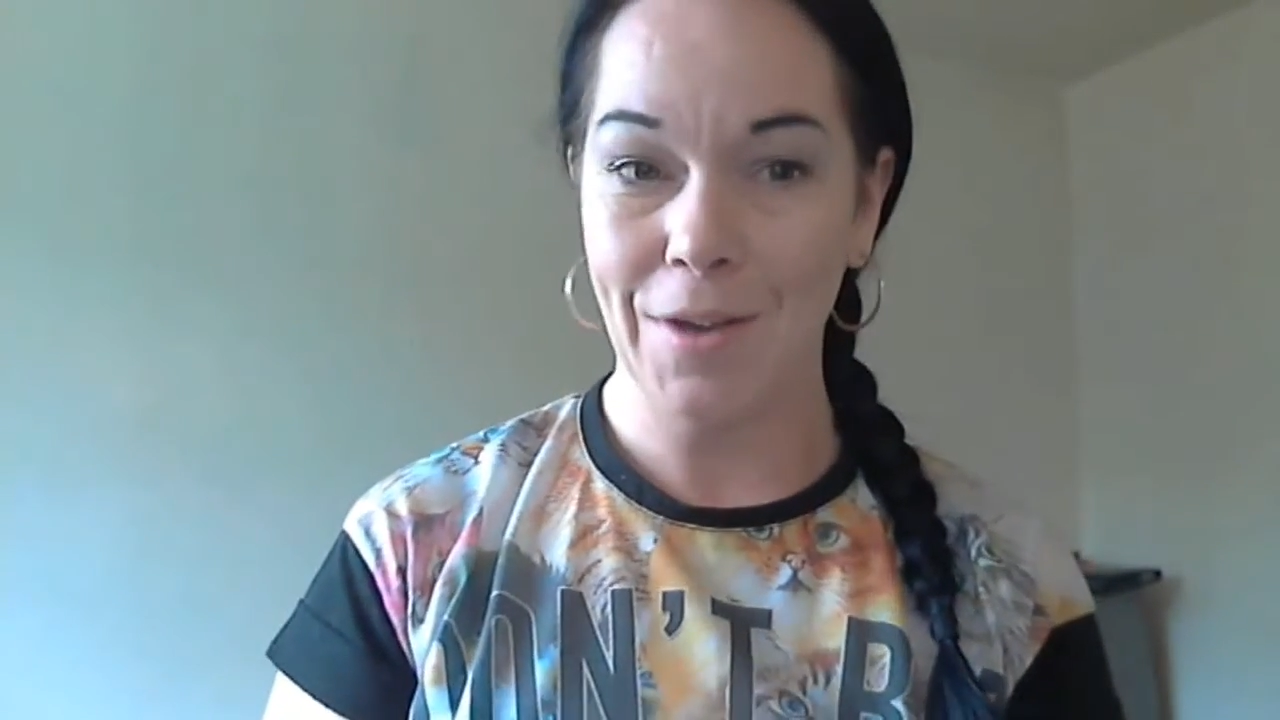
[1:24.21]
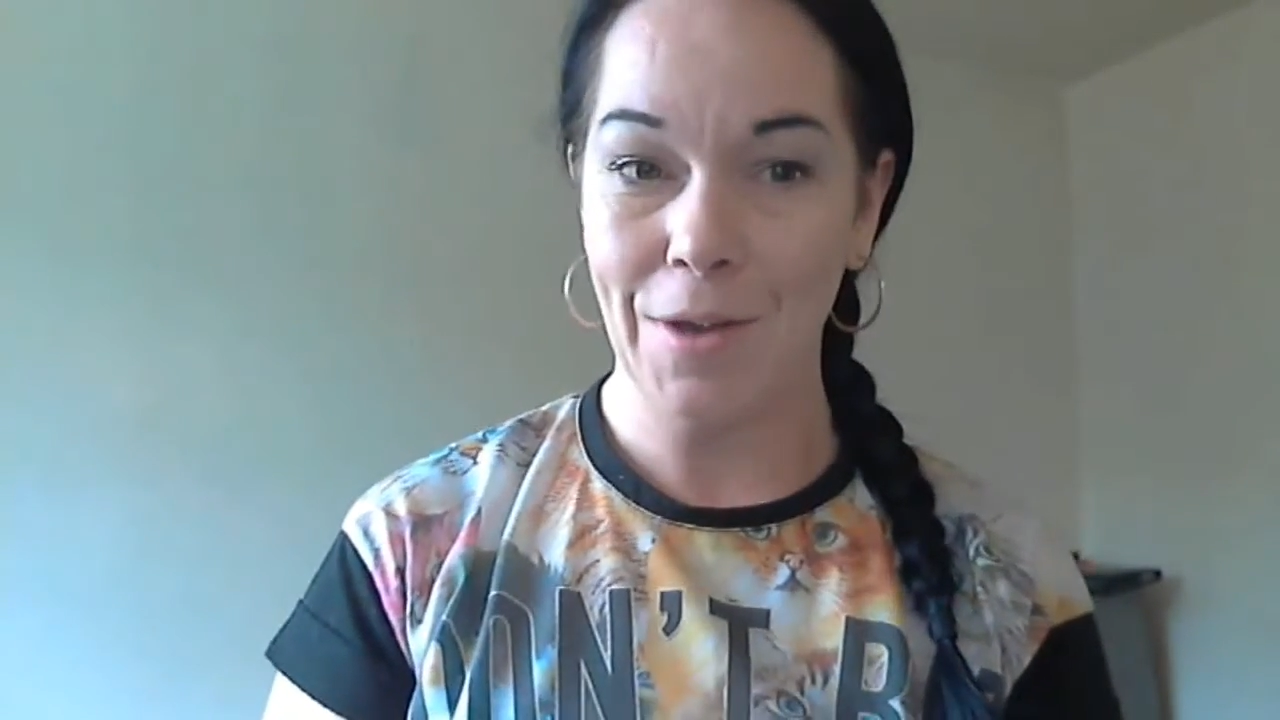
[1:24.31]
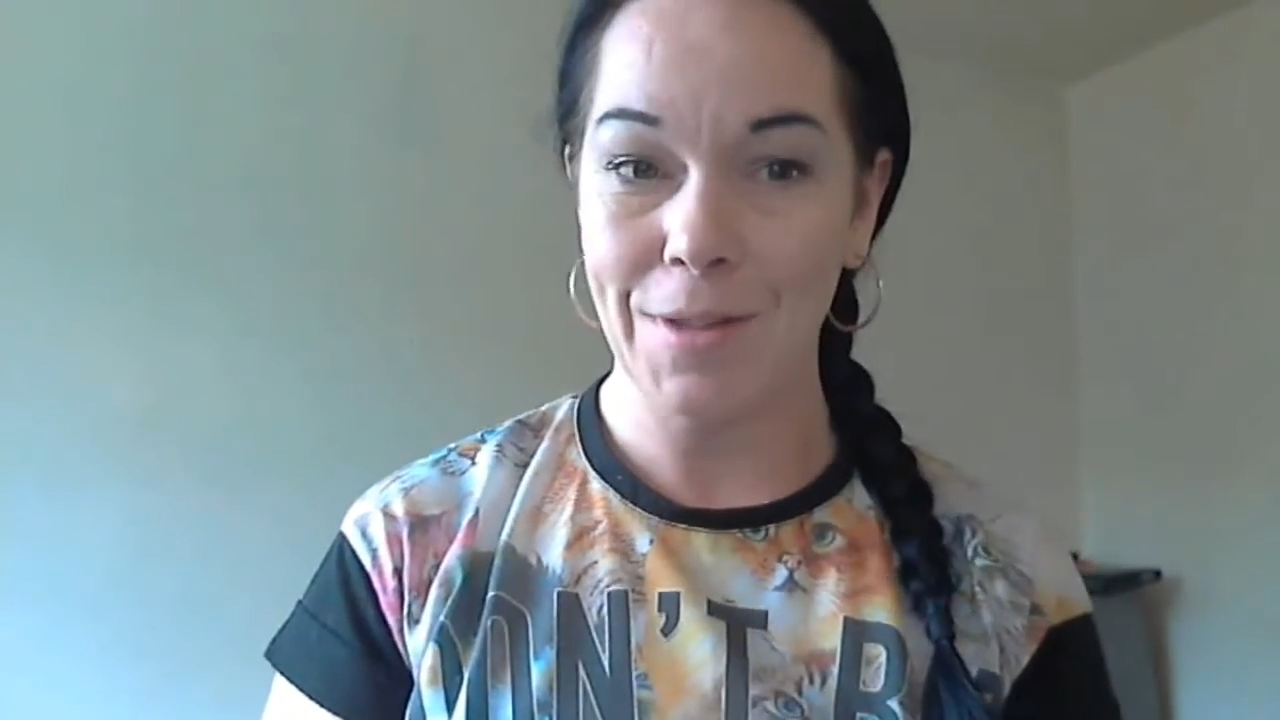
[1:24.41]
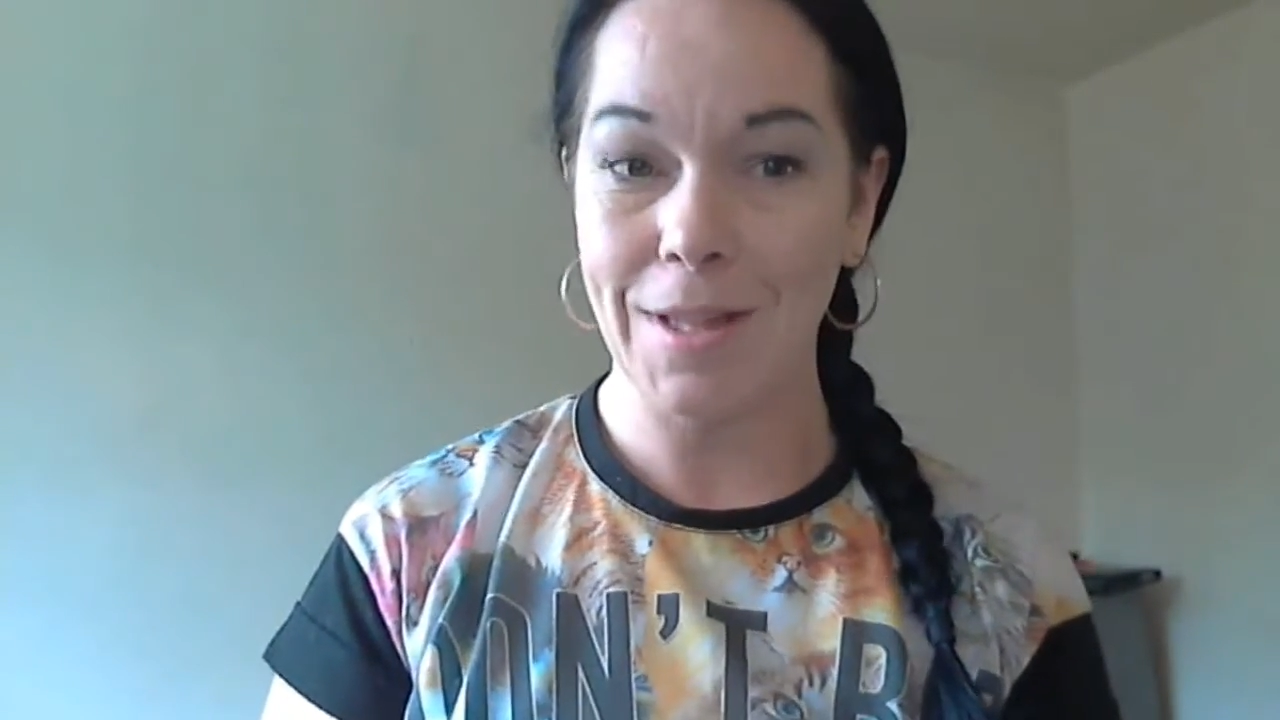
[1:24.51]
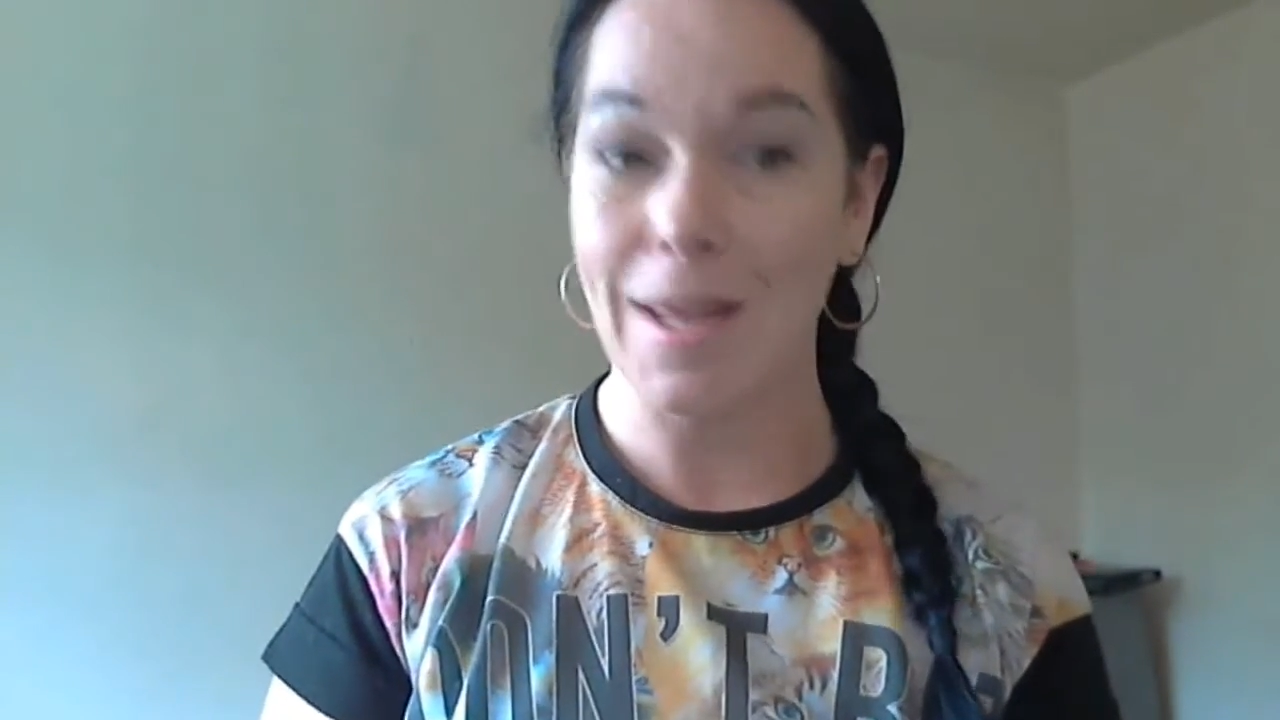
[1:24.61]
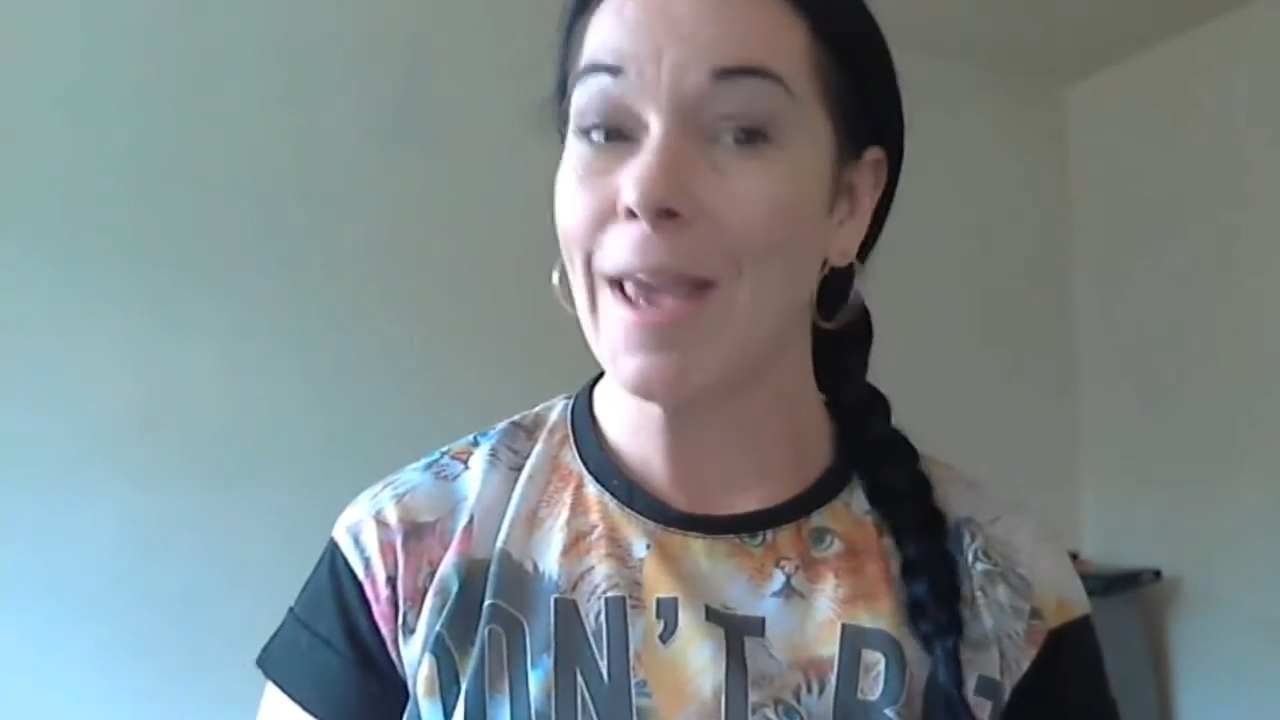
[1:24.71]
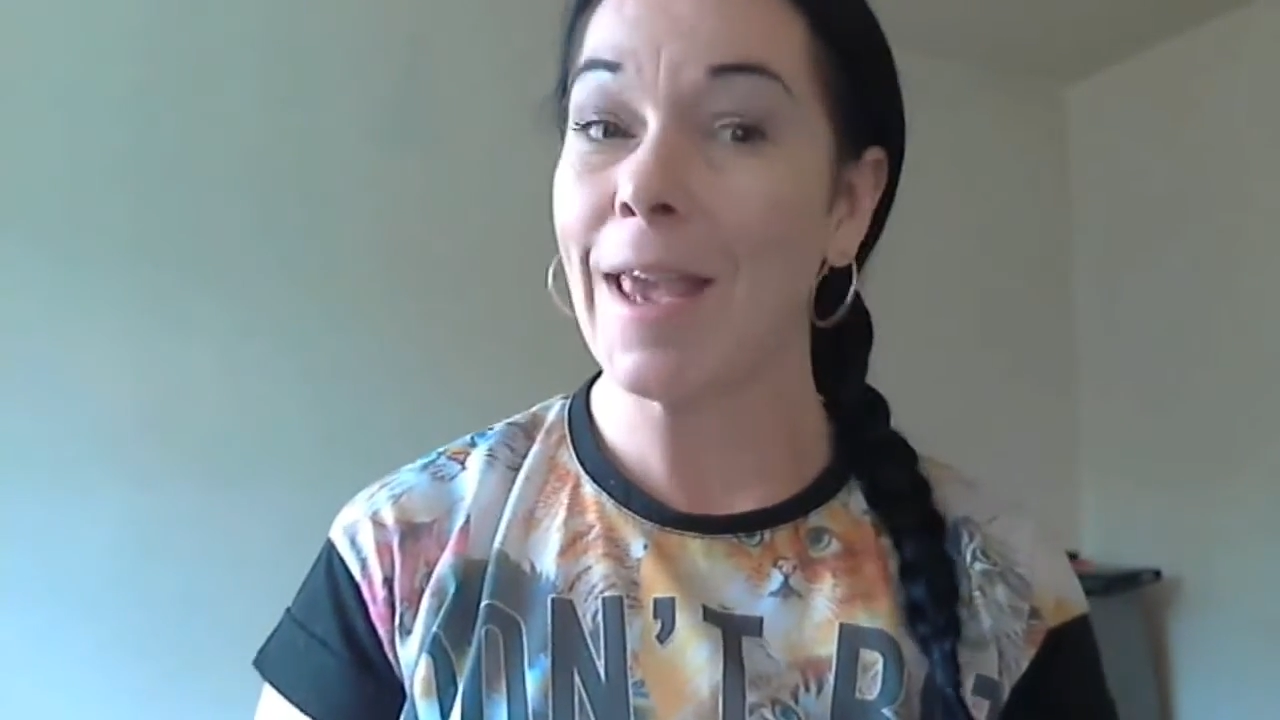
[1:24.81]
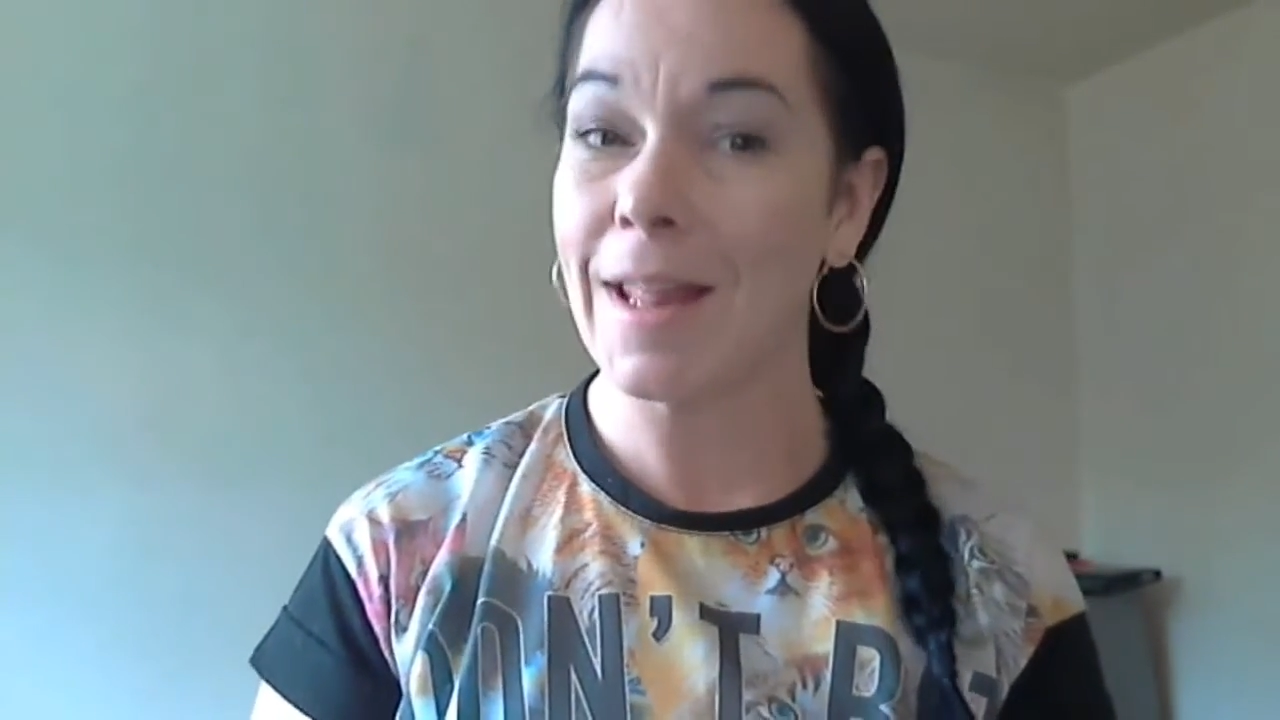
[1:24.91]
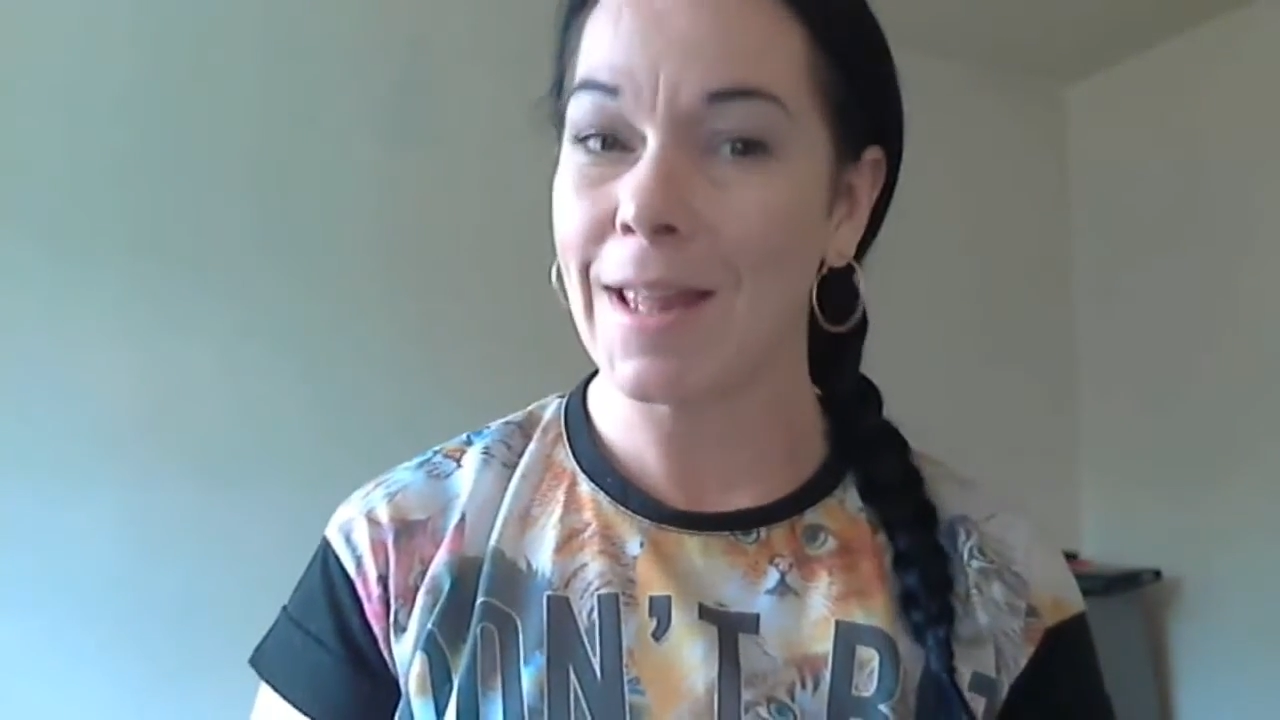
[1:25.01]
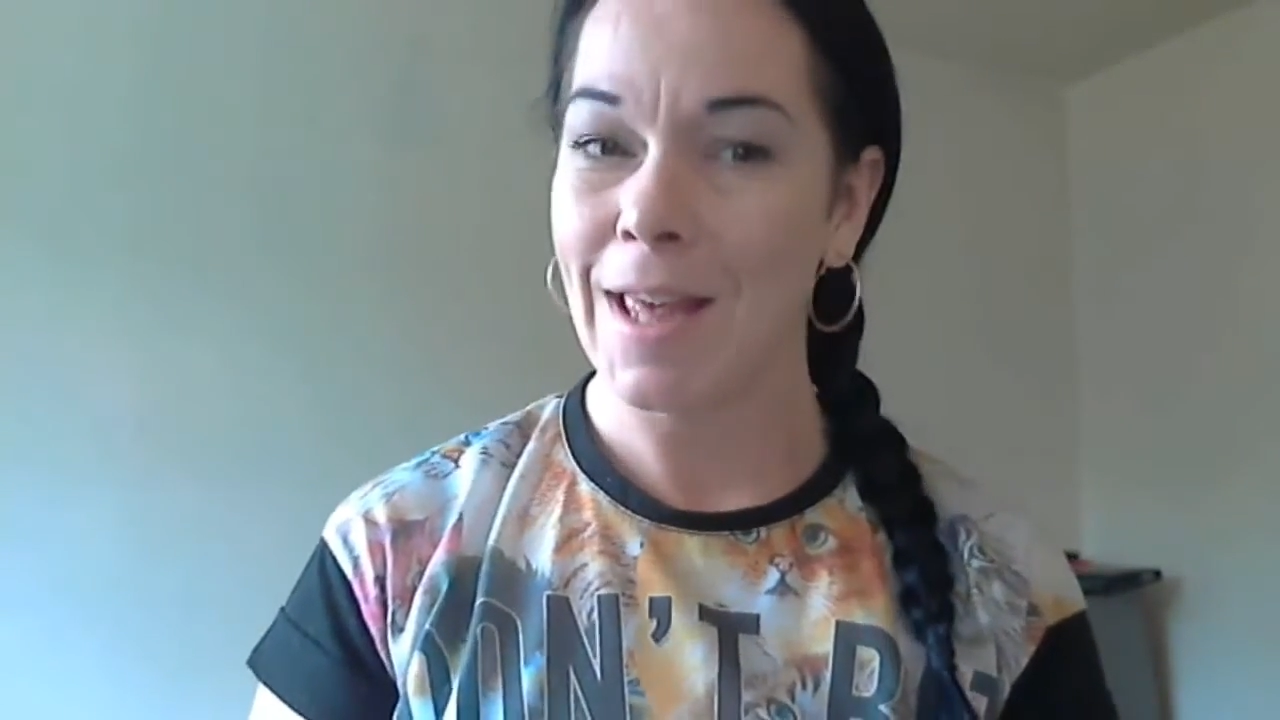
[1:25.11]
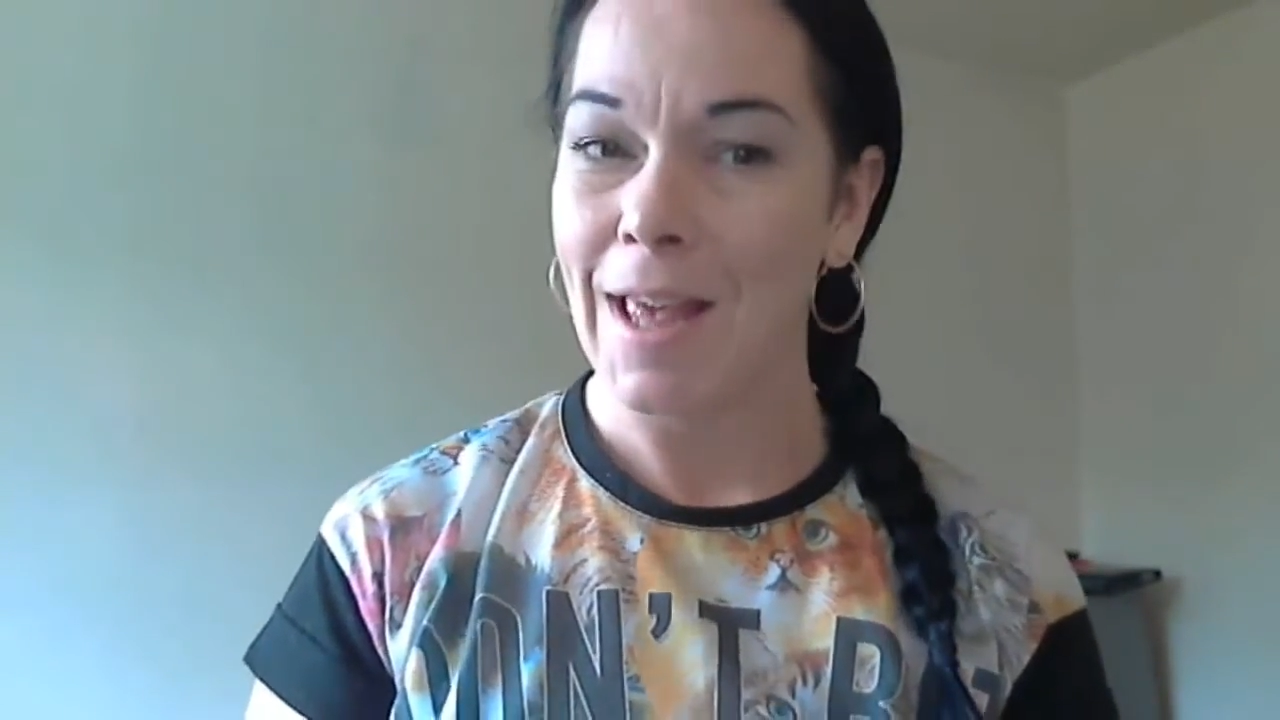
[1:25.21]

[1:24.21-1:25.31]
going to take it